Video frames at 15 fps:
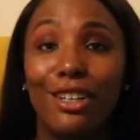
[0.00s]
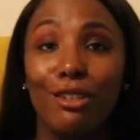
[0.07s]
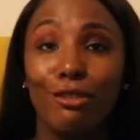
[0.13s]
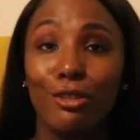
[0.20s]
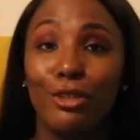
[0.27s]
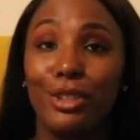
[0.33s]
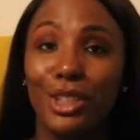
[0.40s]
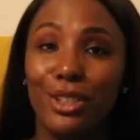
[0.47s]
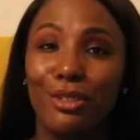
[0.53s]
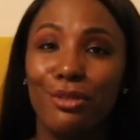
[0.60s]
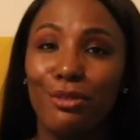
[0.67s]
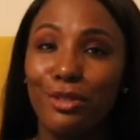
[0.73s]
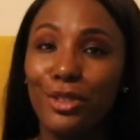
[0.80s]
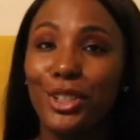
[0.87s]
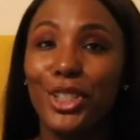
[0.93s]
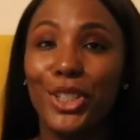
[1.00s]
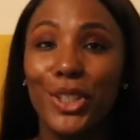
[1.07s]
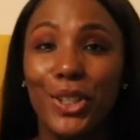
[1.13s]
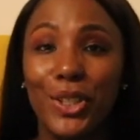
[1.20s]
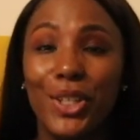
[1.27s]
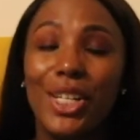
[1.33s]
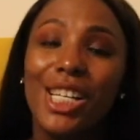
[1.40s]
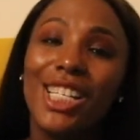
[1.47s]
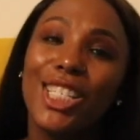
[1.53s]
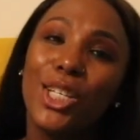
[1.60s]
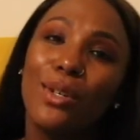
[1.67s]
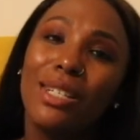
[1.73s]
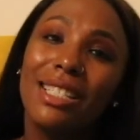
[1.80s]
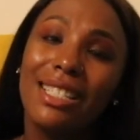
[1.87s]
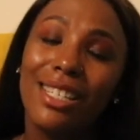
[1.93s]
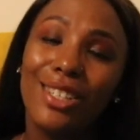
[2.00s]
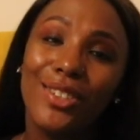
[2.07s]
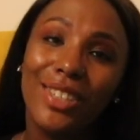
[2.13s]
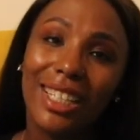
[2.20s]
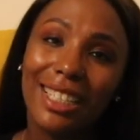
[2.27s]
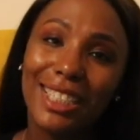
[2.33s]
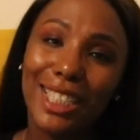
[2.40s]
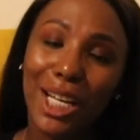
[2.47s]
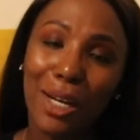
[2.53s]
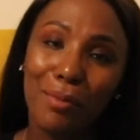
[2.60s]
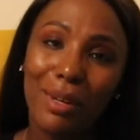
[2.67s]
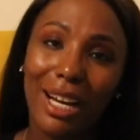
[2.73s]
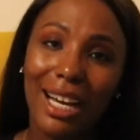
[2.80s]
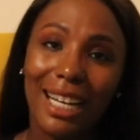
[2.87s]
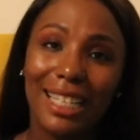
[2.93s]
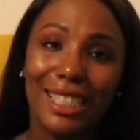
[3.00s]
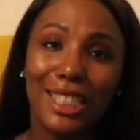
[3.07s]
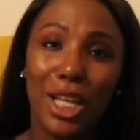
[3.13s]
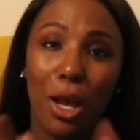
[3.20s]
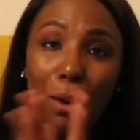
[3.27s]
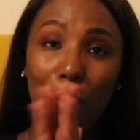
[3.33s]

rooting for you. So until next time, guys,